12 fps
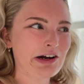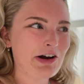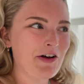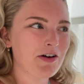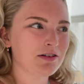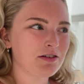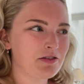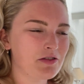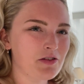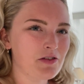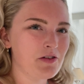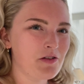It's okay for
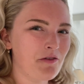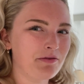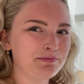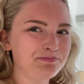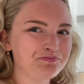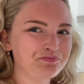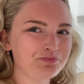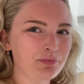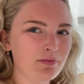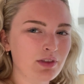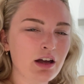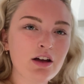me because I like
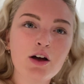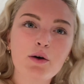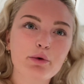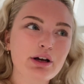wine. Well,